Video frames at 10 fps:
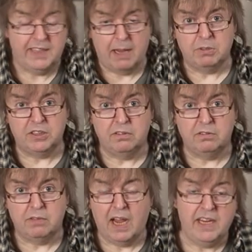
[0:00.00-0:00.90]
The
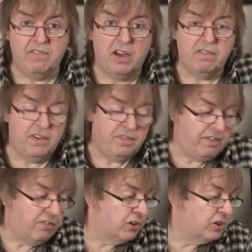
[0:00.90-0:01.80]
Epson 8550, for